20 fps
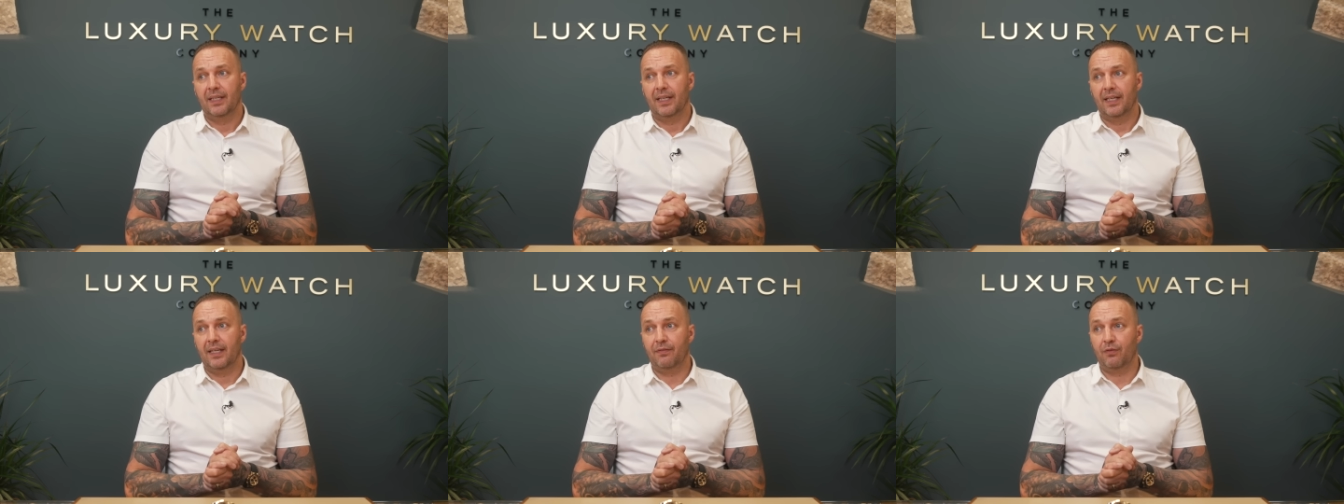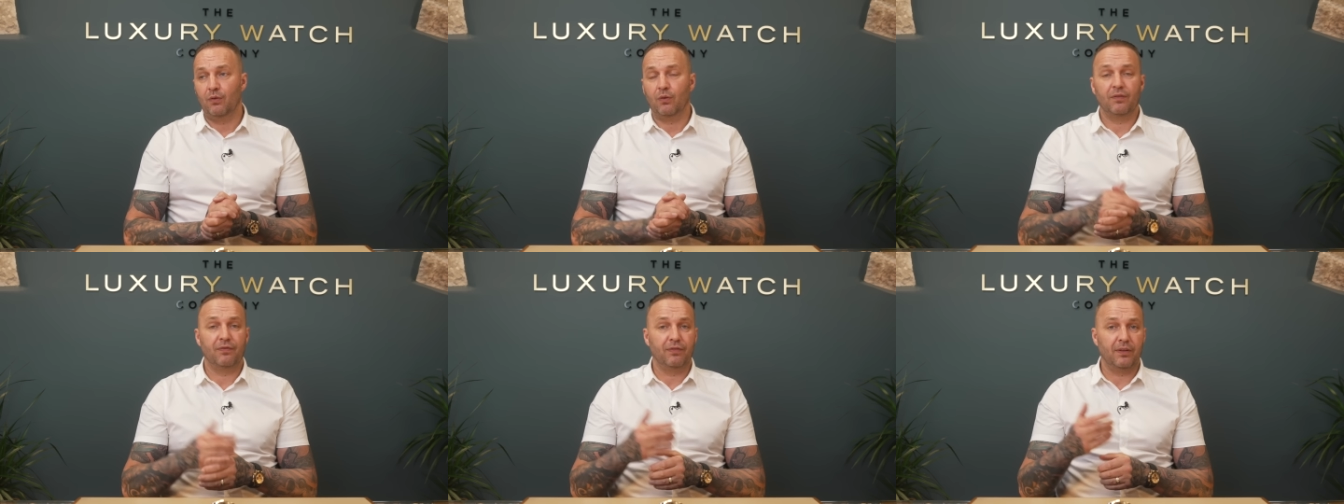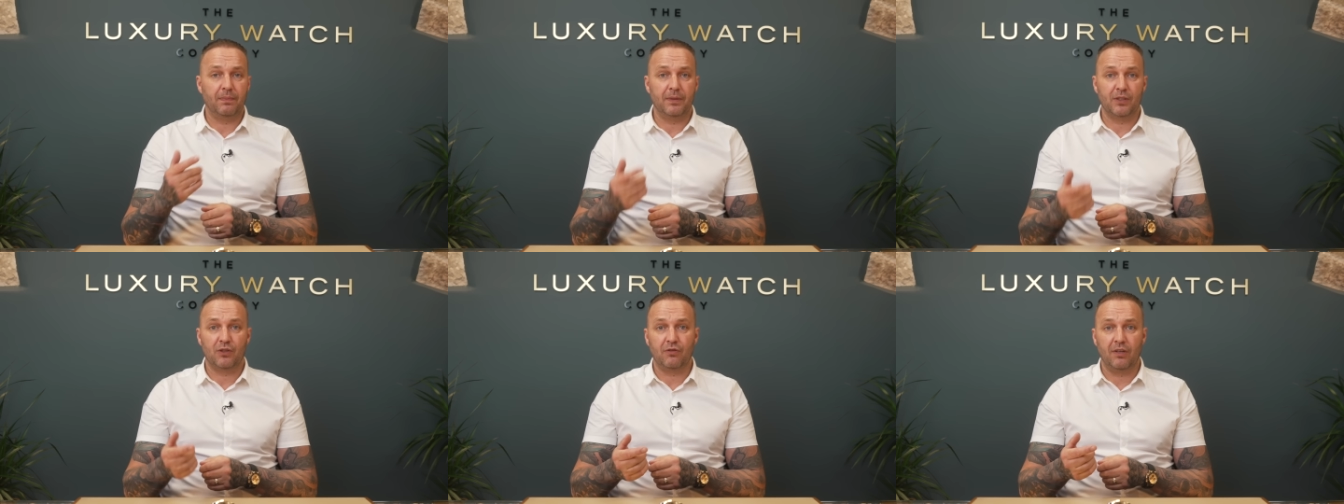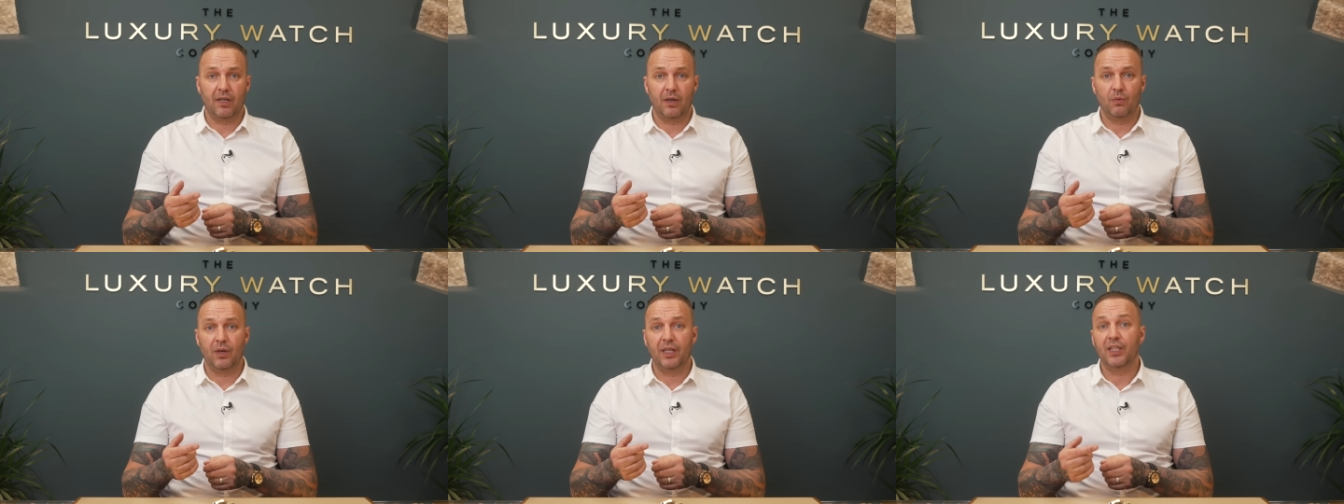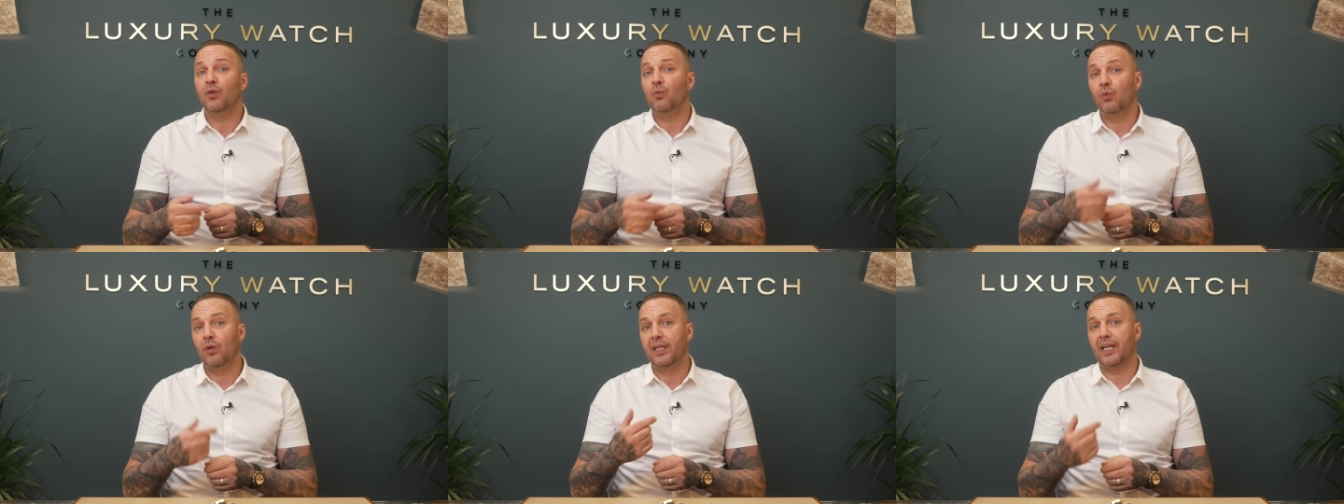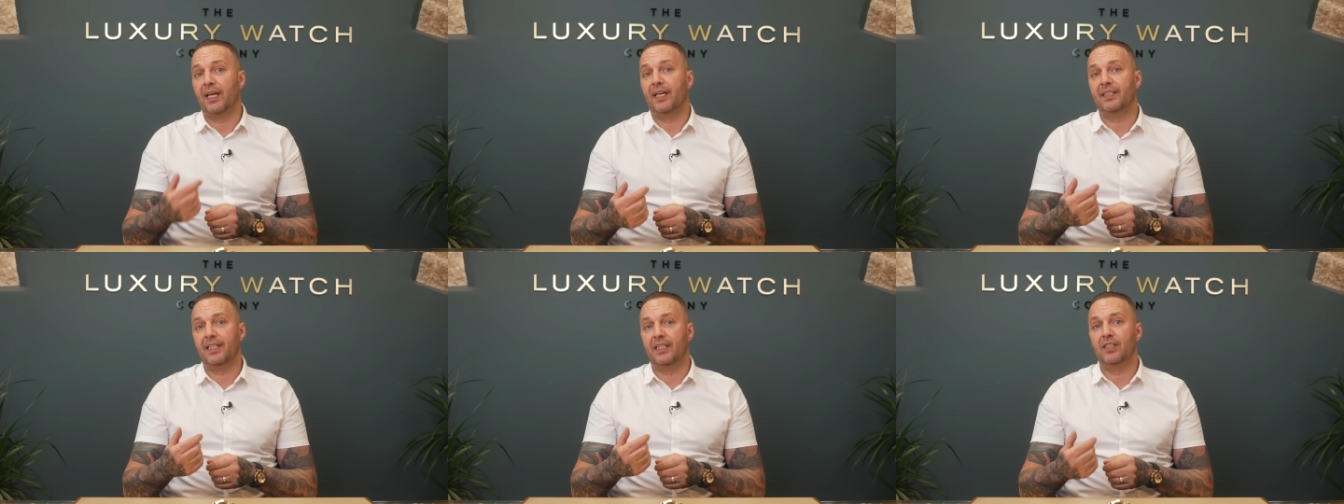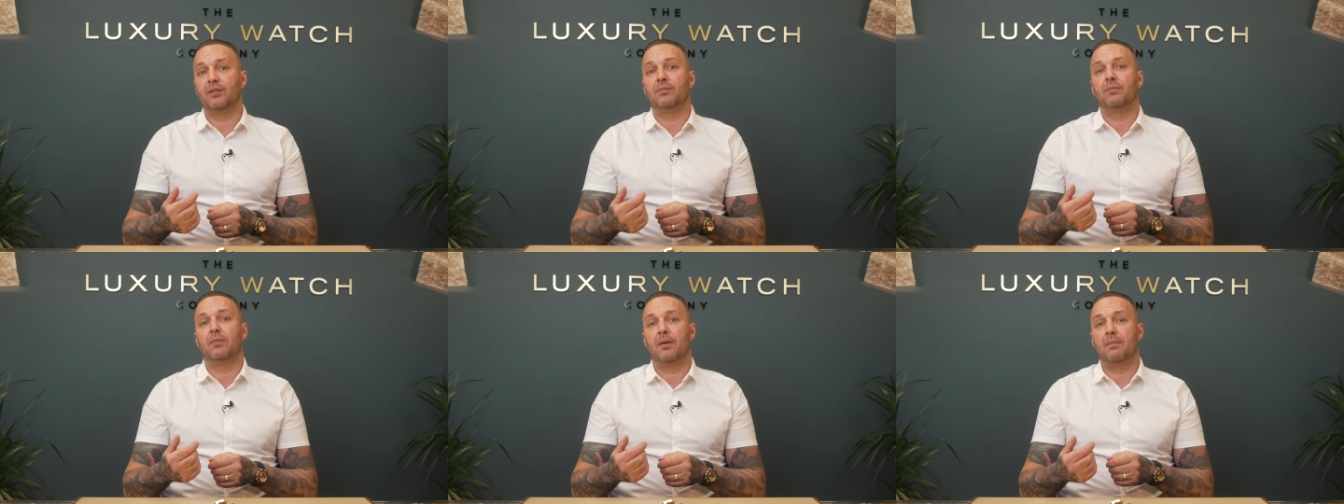If you want to flip it straight away, you will get a
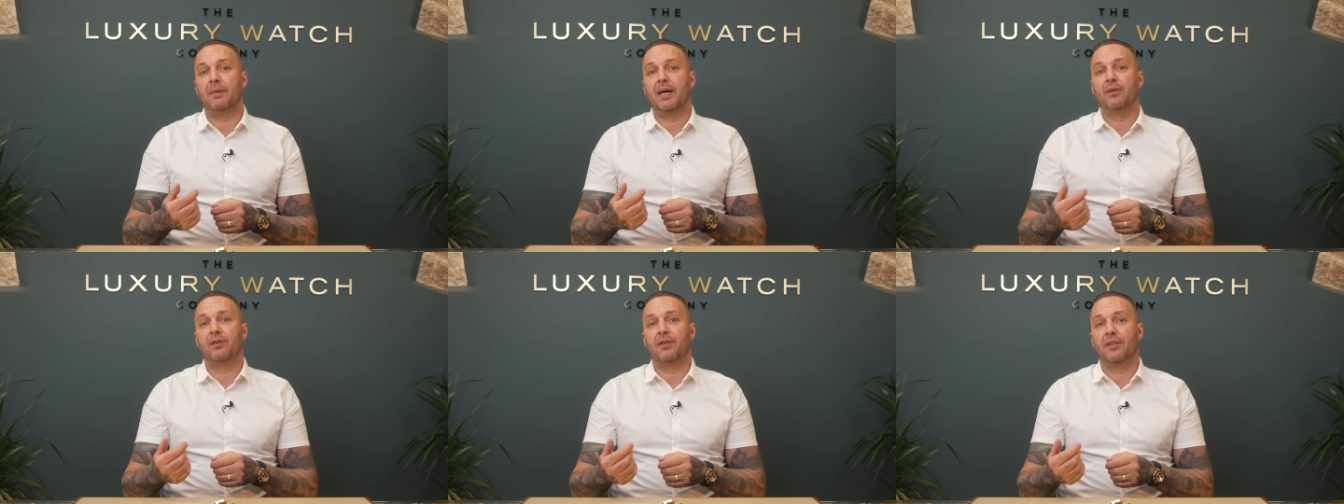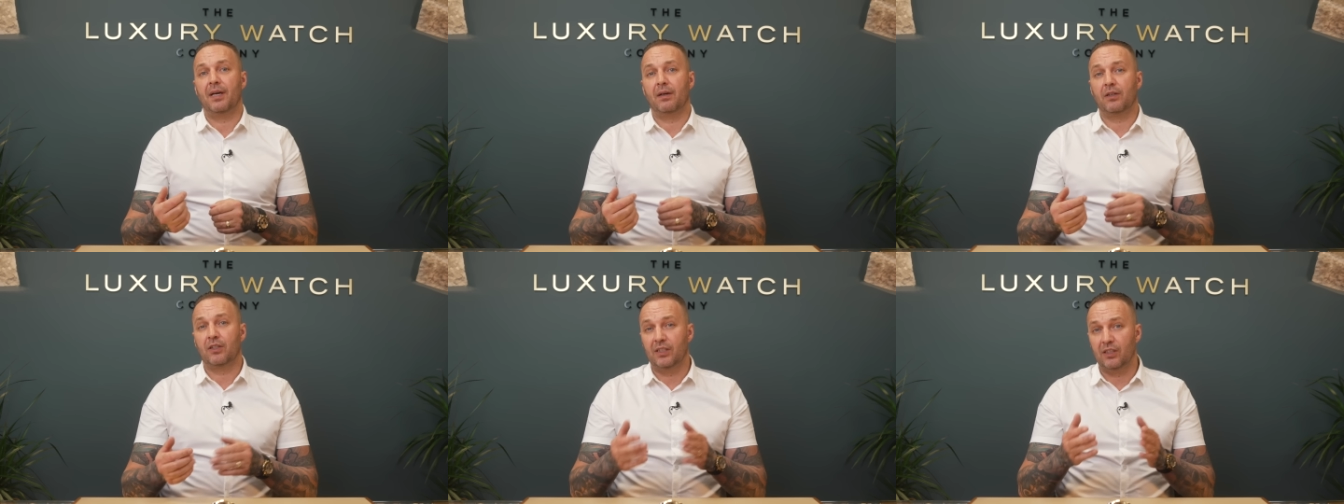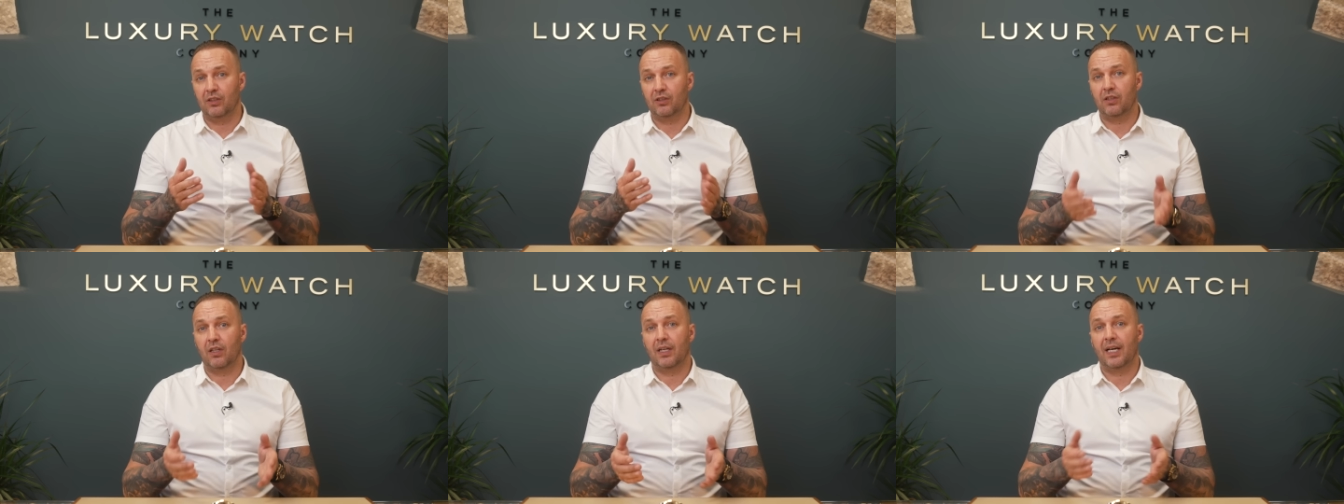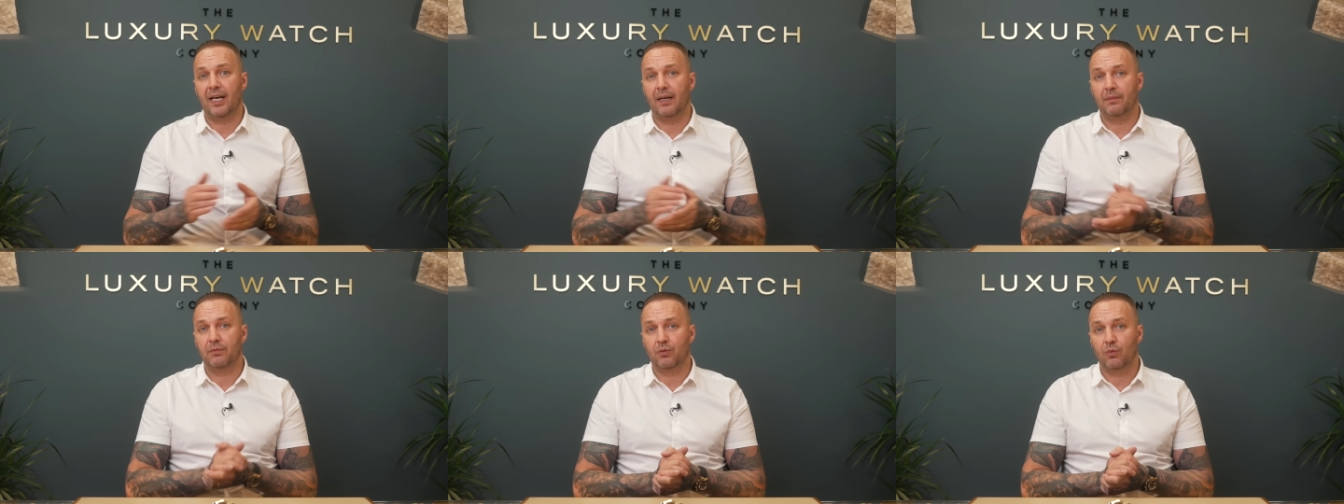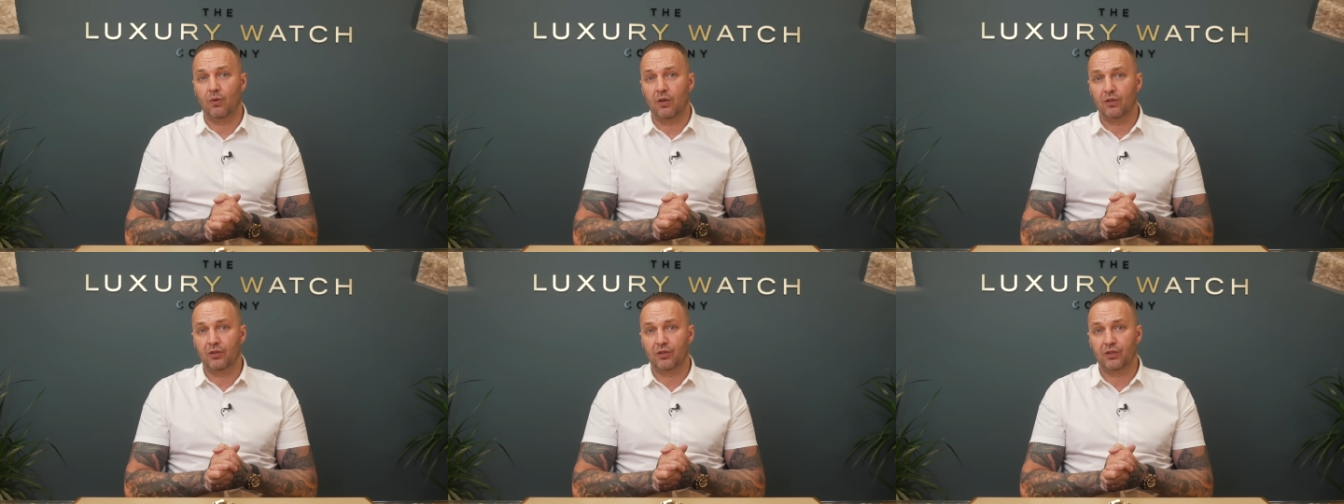decent amount on that because it's still a hyped watch.